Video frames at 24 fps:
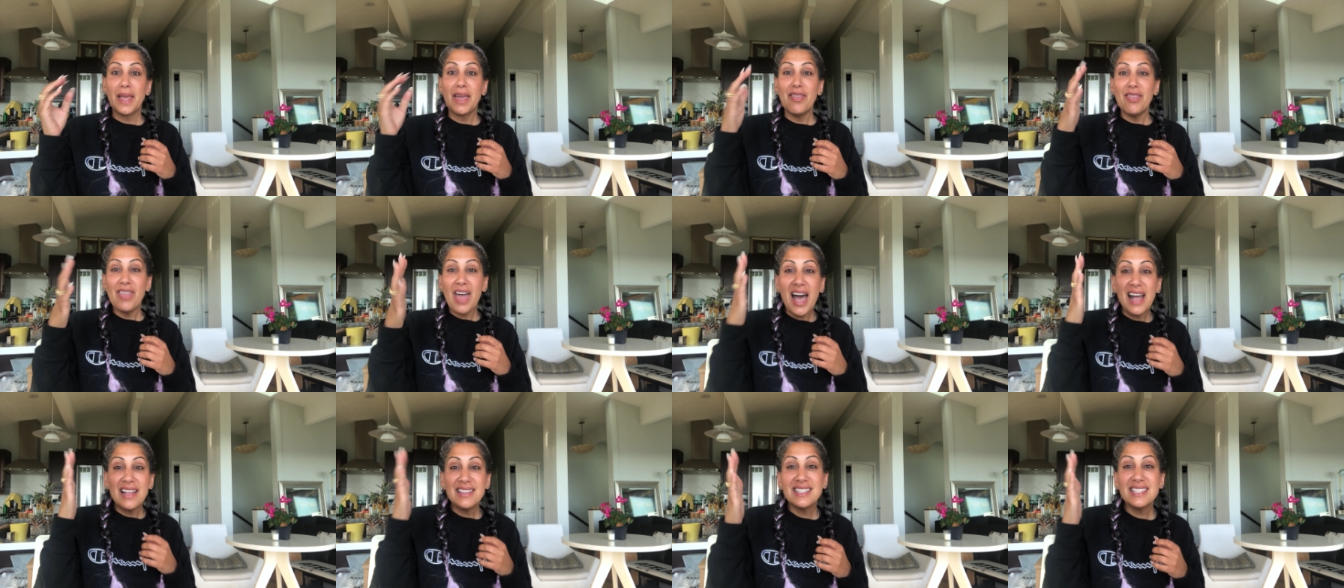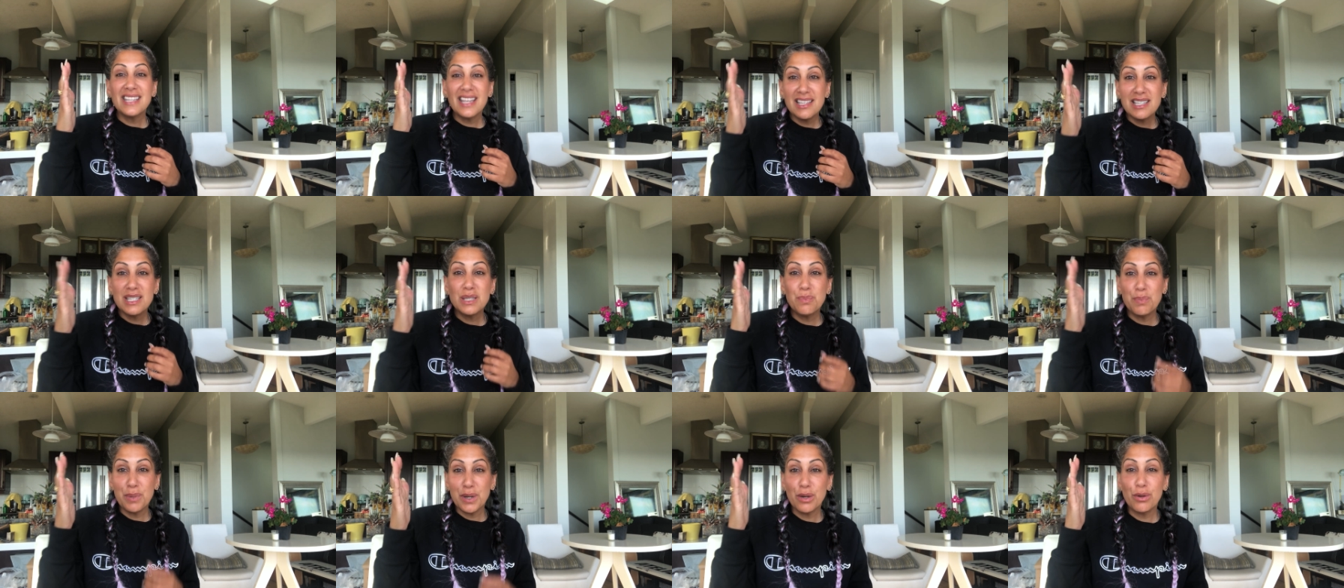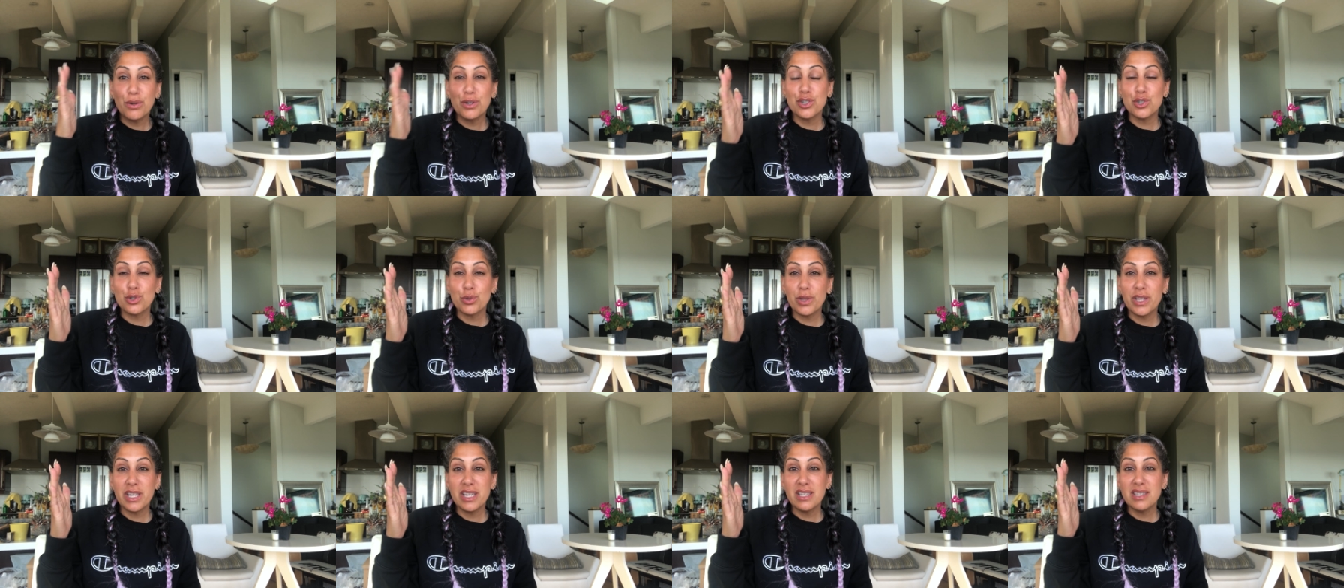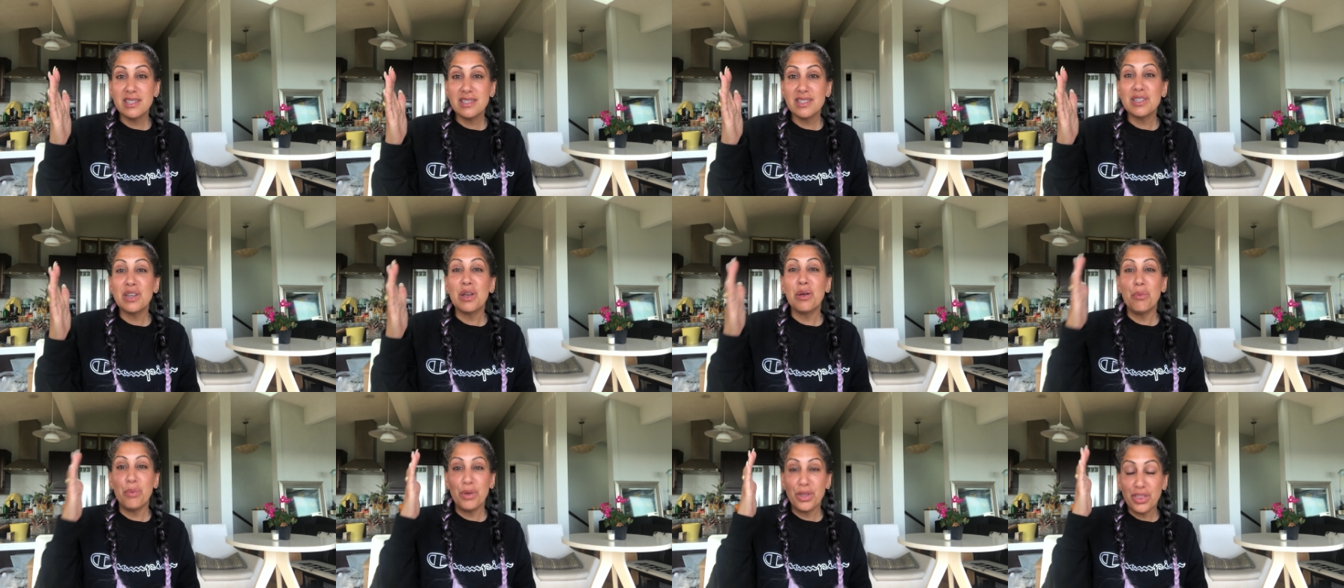that's a
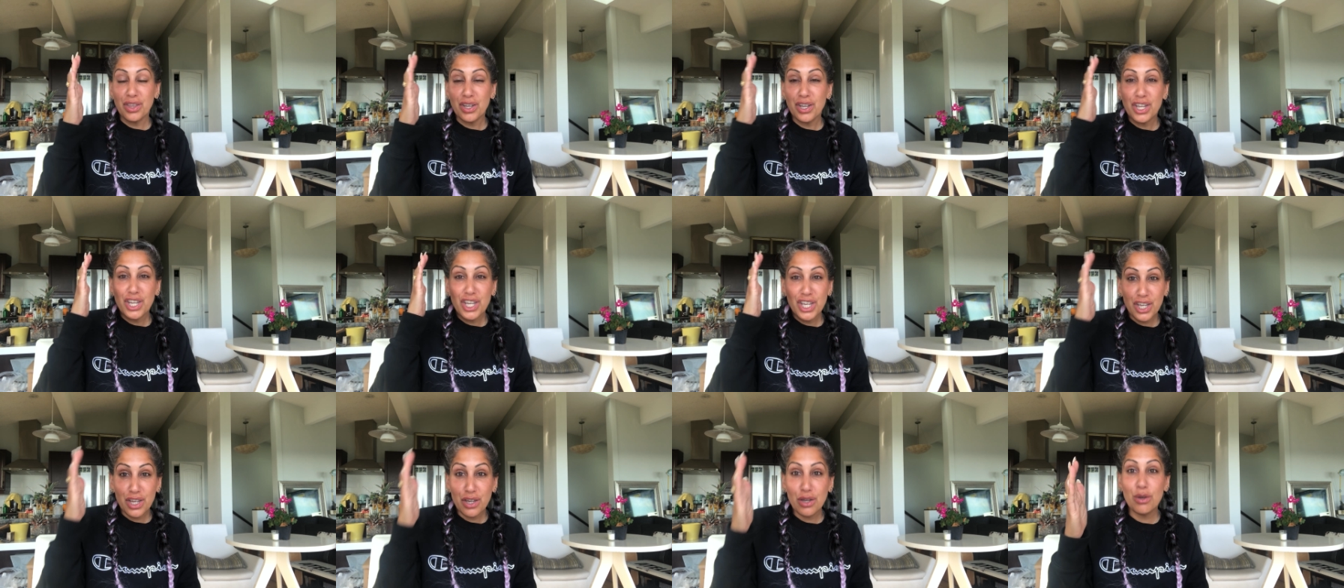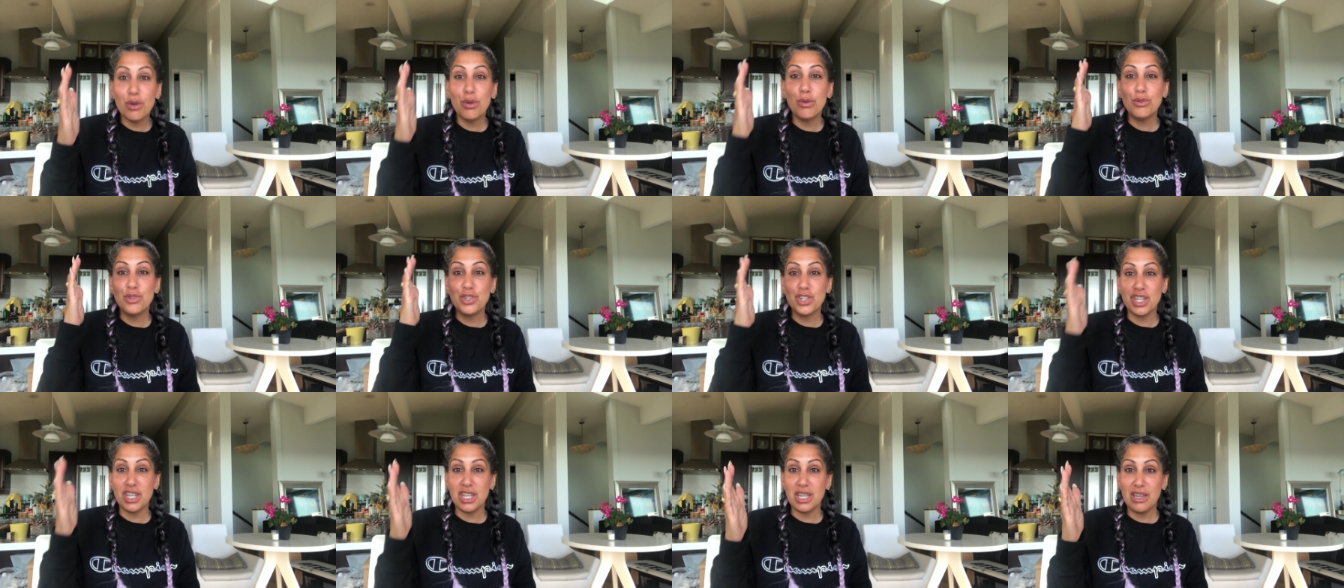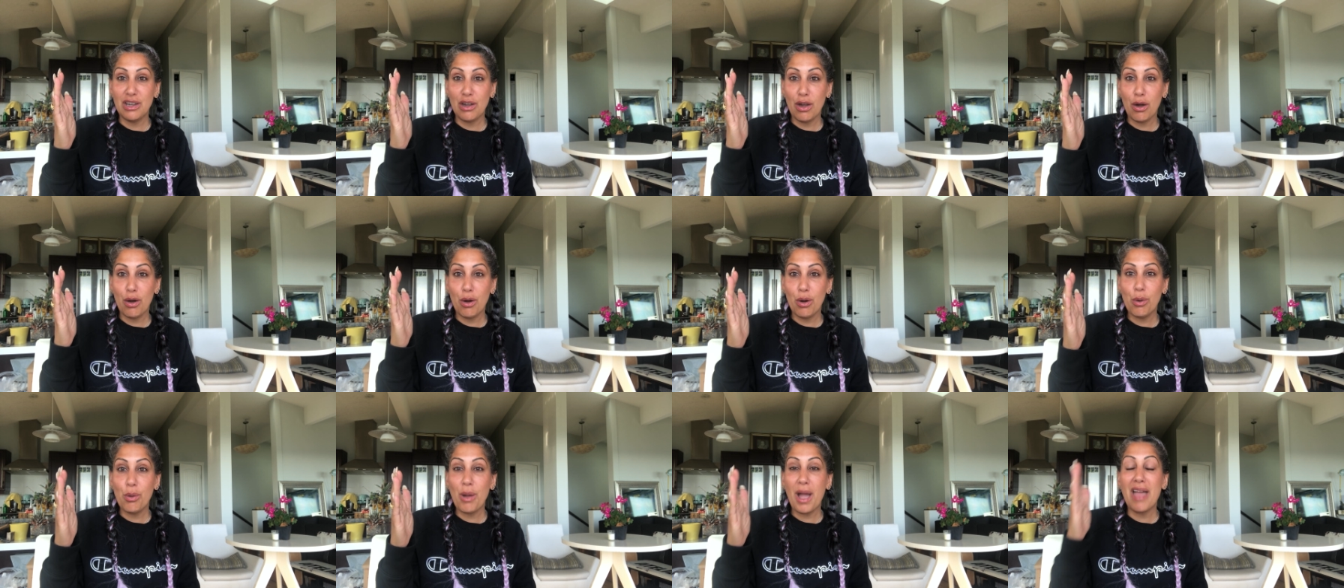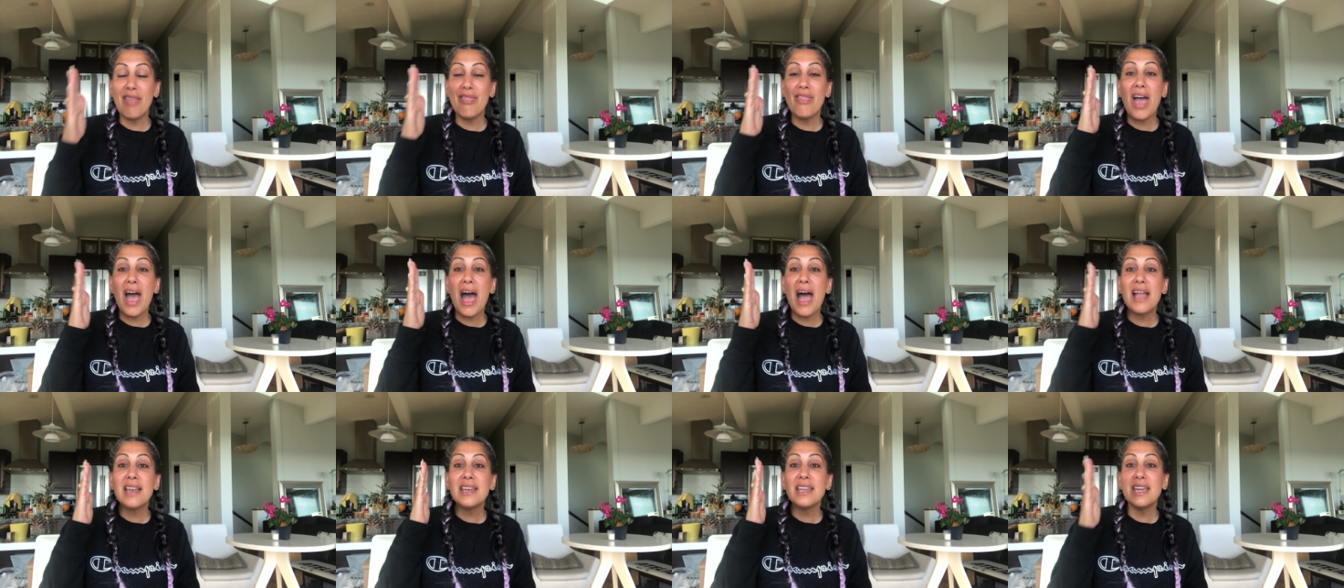spiritualist with a huge ego and
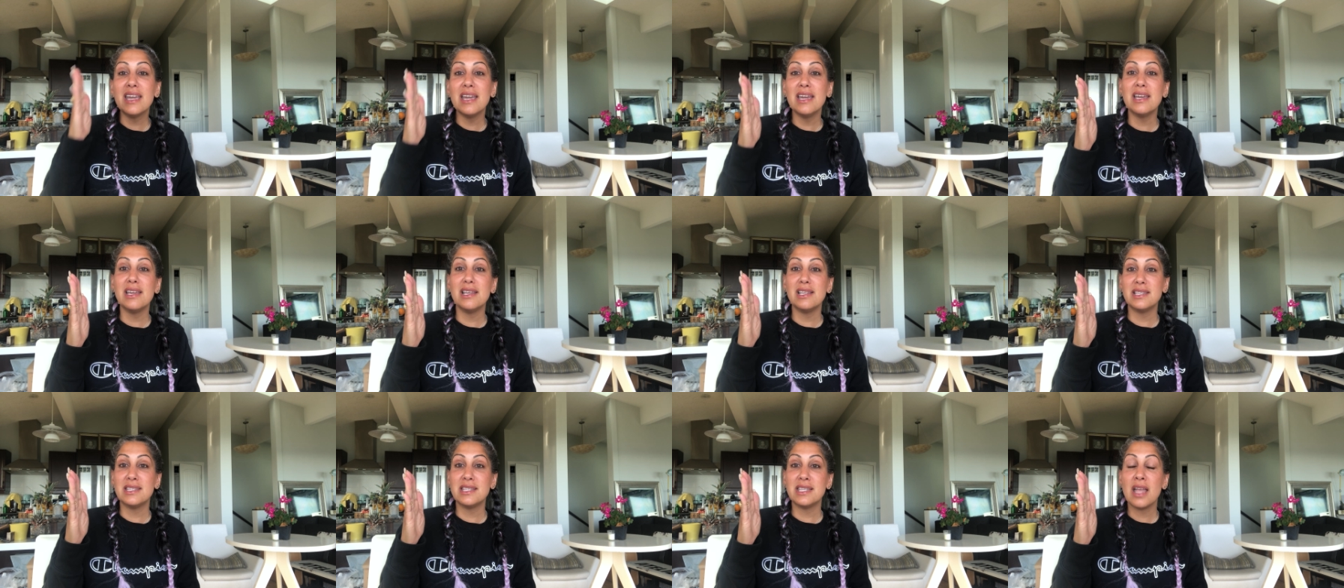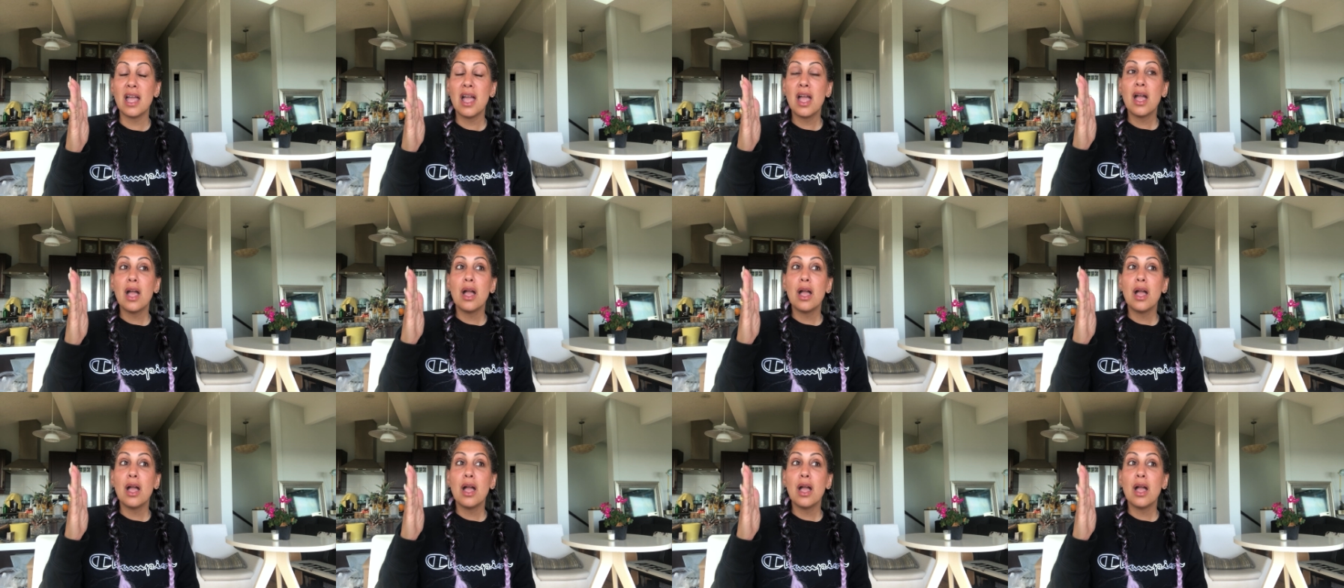that is